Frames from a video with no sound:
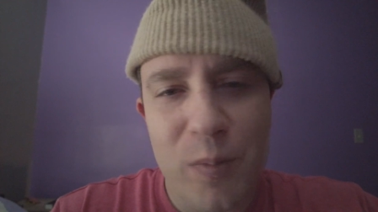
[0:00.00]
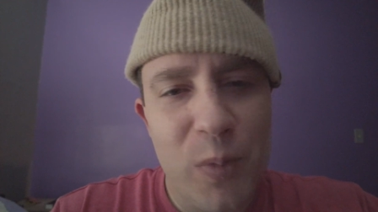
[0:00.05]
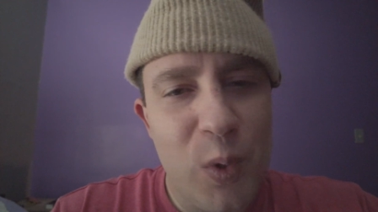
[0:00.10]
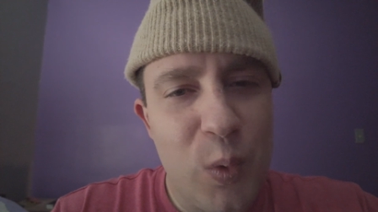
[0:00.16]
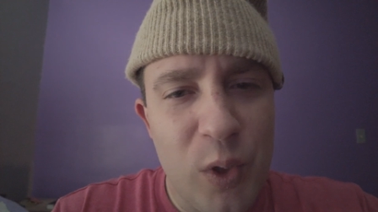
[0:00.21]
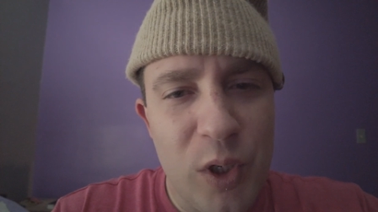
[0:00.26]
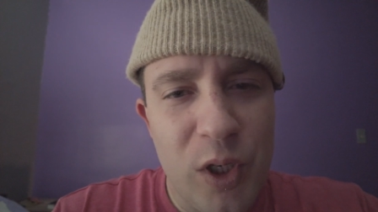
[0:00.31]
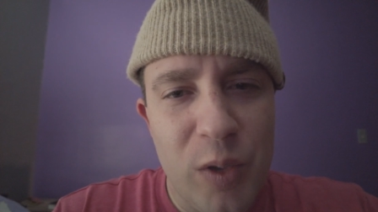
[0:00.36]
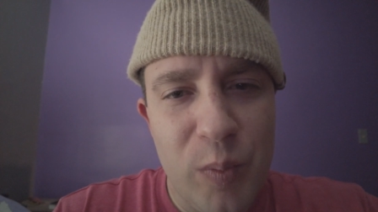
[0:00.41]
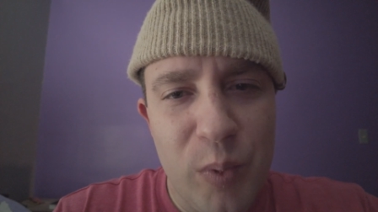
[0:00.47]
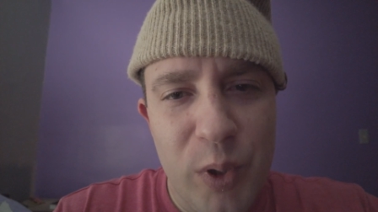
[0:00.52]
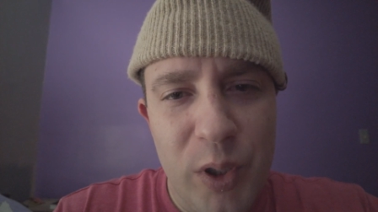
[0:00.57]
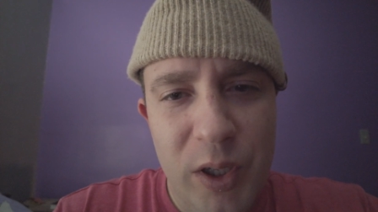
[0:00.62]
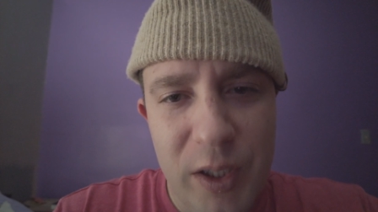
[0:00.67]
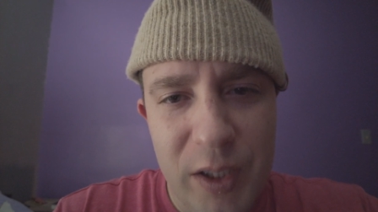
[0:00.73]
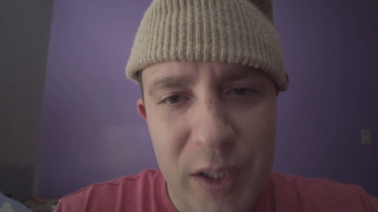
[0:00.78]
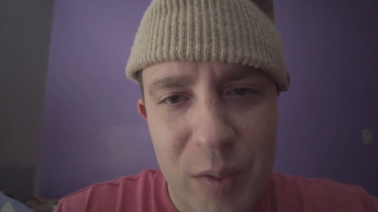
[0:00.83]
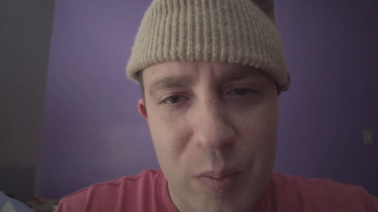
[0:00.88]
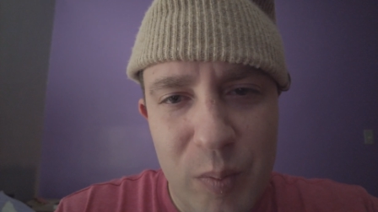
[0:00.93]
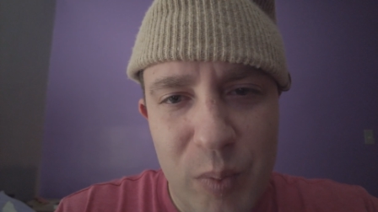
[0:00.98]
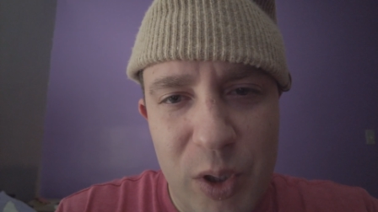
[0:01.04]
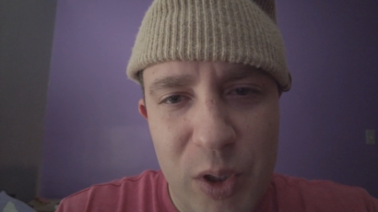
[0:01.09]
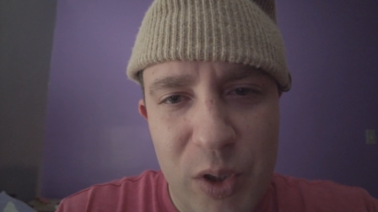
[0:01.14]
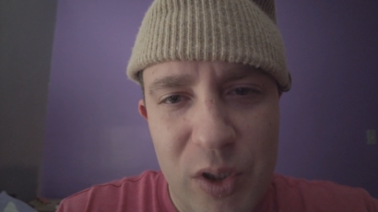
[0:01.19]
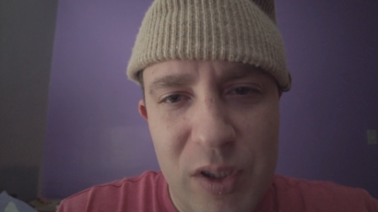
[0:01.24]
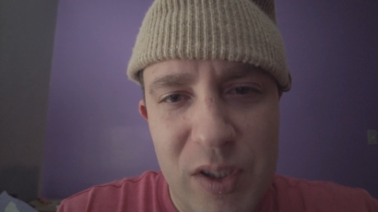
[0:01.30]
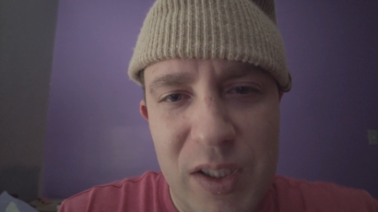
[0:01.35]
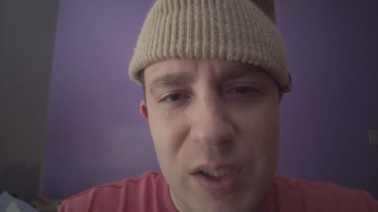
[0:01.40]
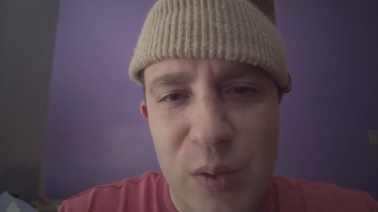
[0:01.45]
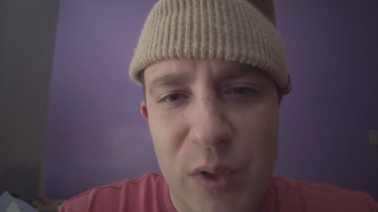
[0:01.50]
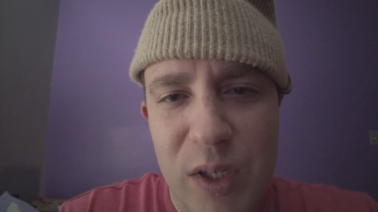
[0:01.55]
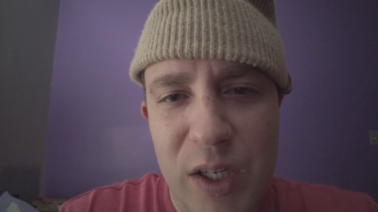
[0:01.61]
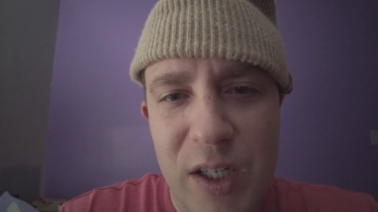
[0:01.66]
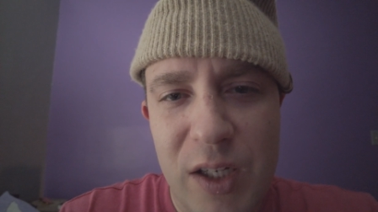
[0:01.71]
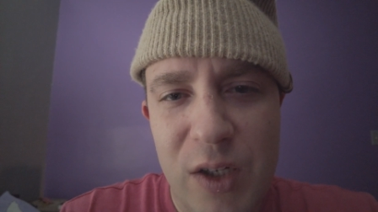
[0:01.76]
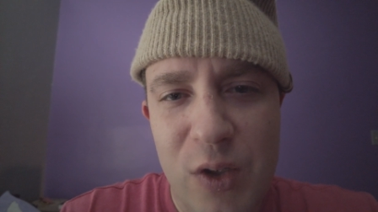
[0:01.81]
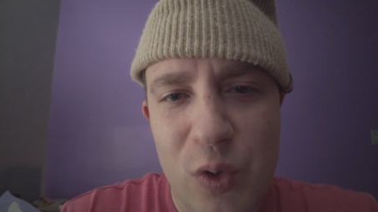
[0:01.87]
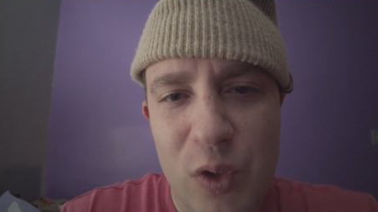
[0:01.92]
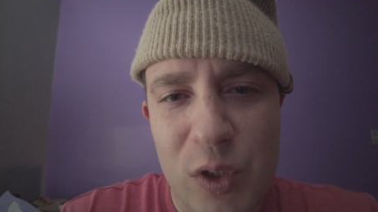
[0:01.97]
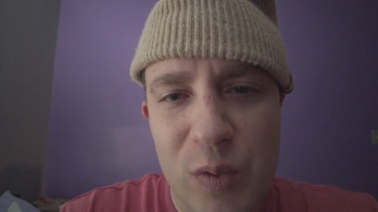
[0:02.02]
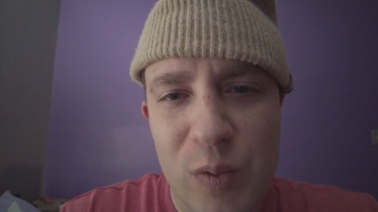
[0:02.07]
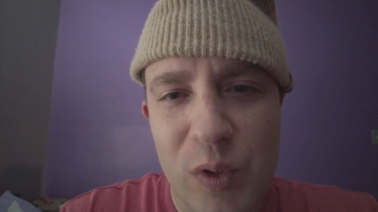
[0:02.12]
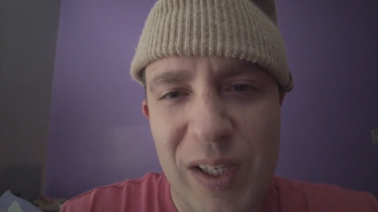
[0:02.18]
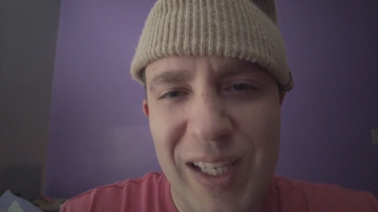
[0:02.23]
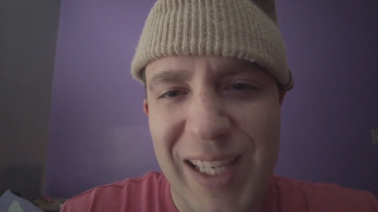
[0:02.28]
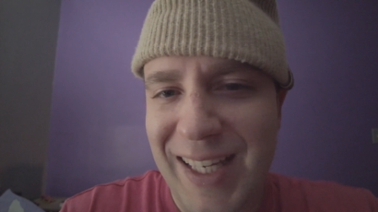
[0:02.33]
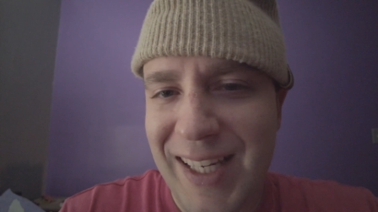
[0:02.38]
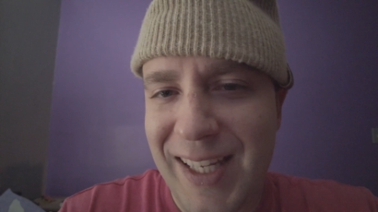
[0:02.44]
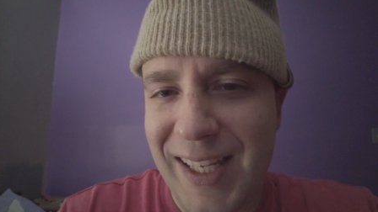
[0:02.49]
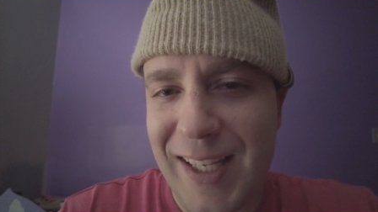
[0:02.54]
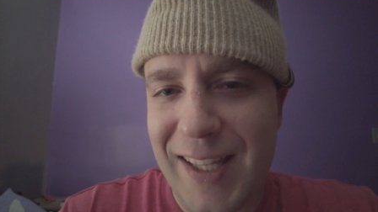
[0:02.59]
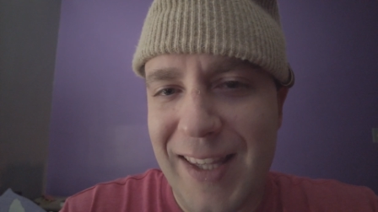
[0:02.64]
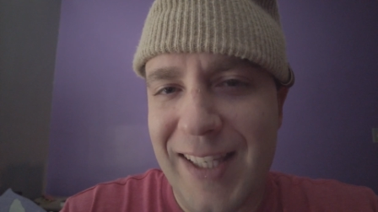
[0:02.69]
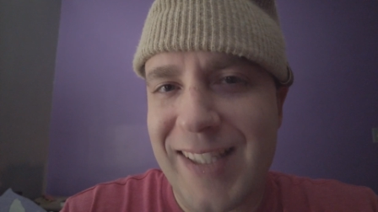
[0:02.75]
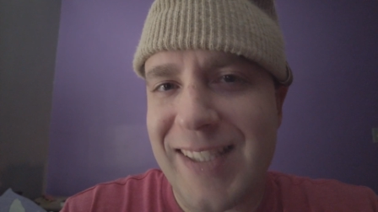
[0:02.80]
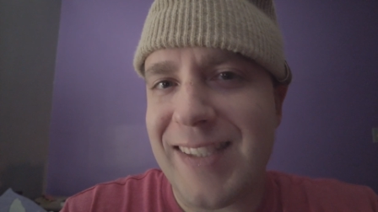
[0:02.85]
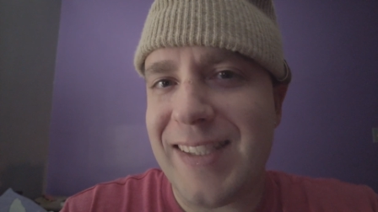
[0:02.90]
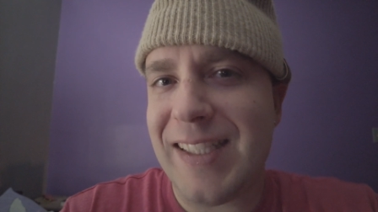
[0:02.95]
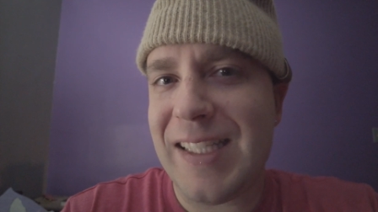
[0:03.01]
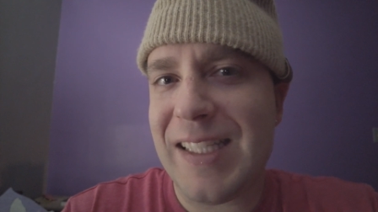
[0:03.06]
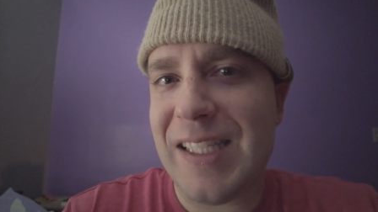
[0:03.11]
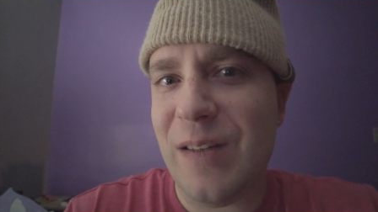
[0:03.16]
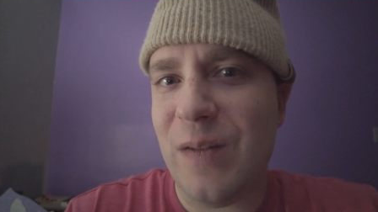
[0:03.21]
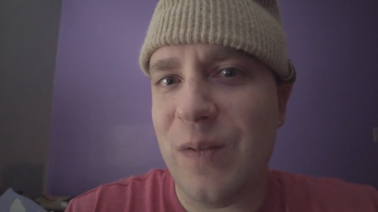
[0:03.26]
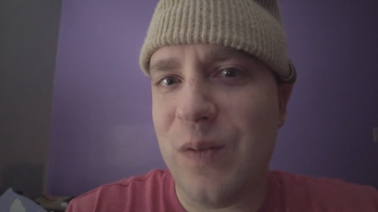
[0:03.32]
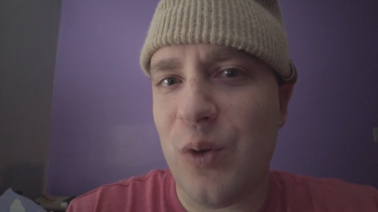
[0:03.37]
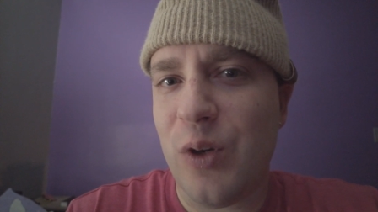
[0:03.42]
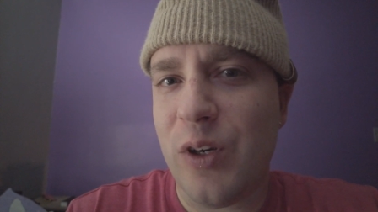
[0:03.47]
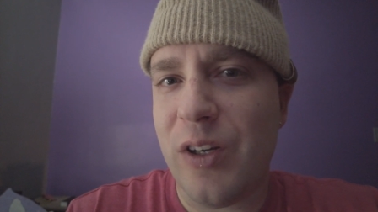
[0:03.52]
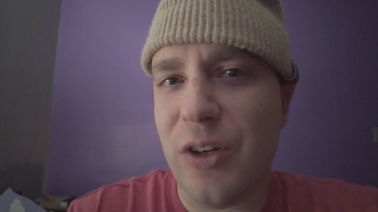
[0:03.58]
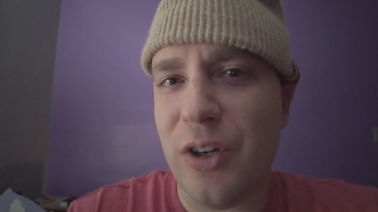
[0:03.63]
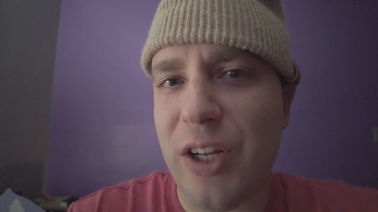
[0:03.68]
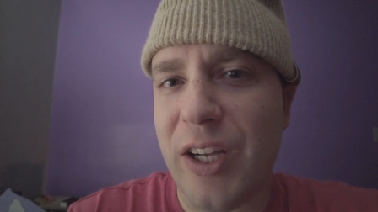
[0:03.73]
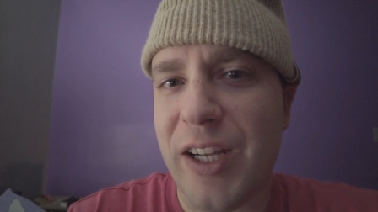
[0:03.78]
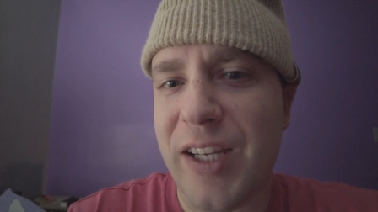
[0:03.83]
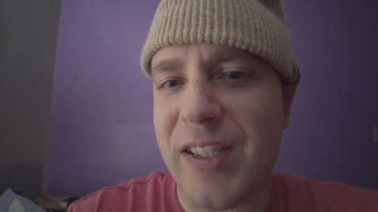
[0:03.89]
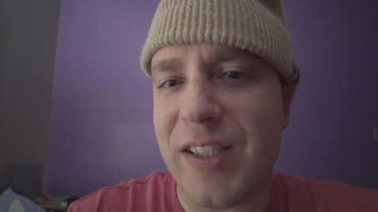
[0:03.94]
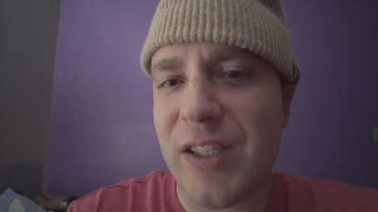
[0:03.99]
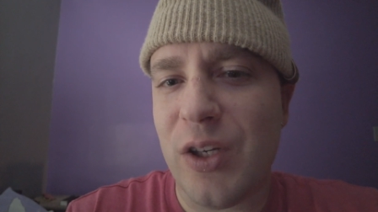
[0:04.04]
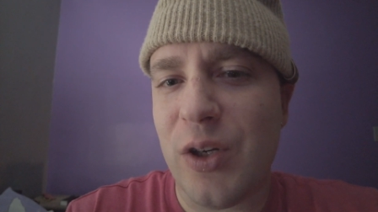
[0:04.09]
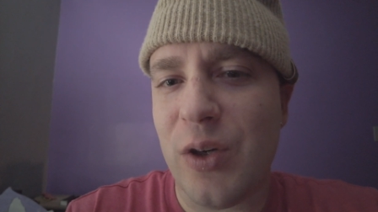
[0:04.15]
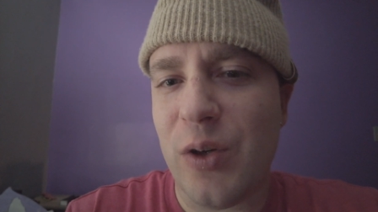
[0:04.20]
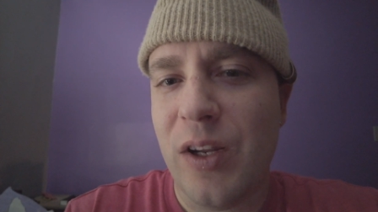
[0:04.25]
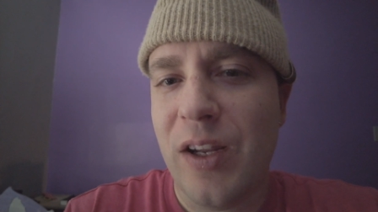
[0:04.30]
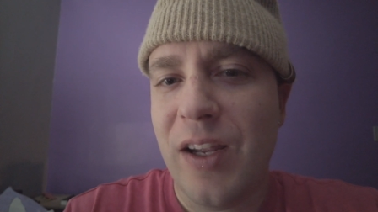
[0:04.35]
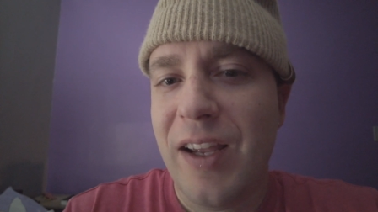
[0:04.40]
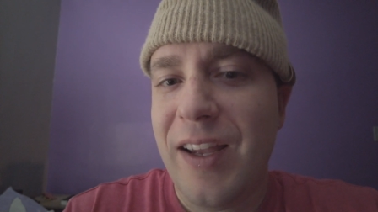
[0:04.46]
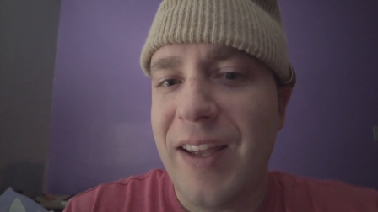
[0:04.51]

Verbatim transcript: but we're going to put it on the computer and see what kind of noise we're getting in the 6400 ISO.